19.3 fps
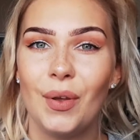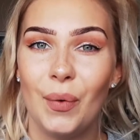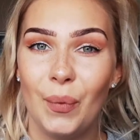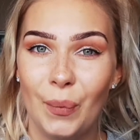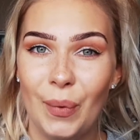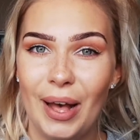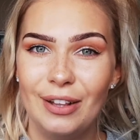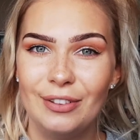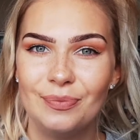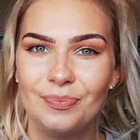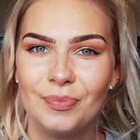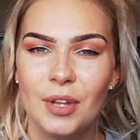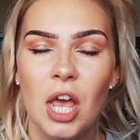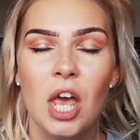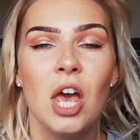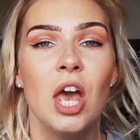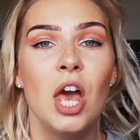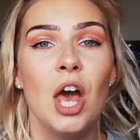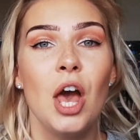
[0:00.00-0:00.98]
Well,
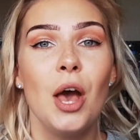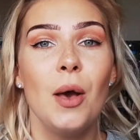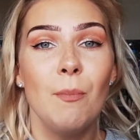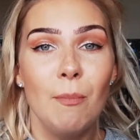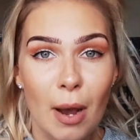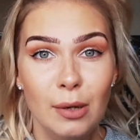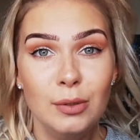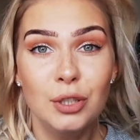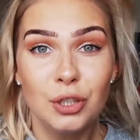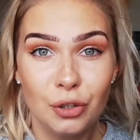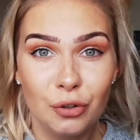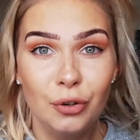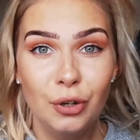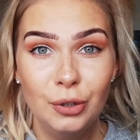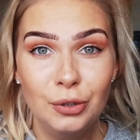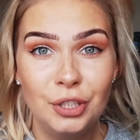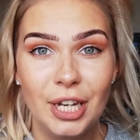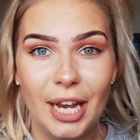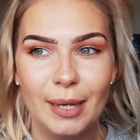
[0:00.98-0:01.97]
most
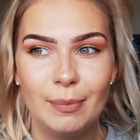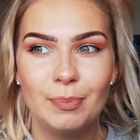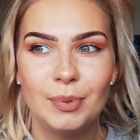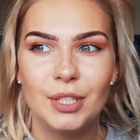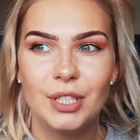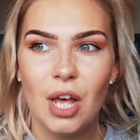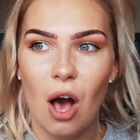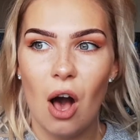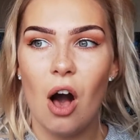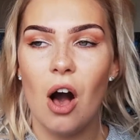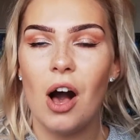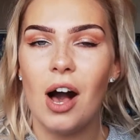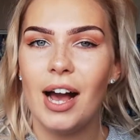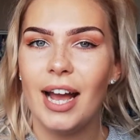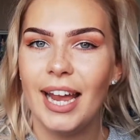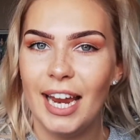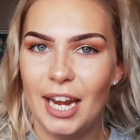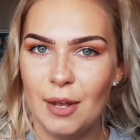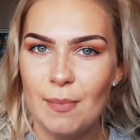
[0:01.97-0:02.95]
cruise ships are
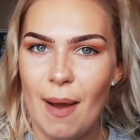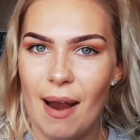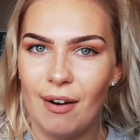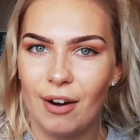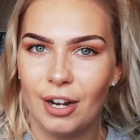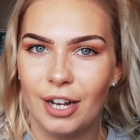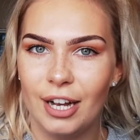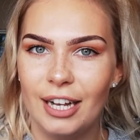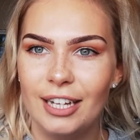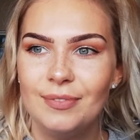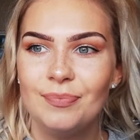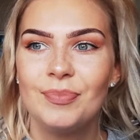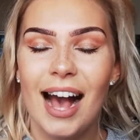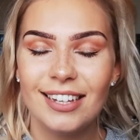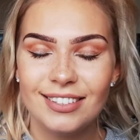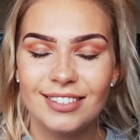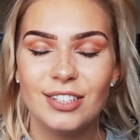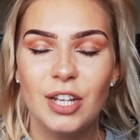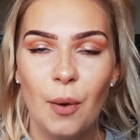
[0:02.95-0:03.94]
in America.
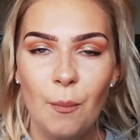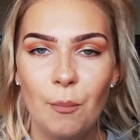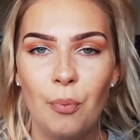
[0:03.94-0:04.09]
At some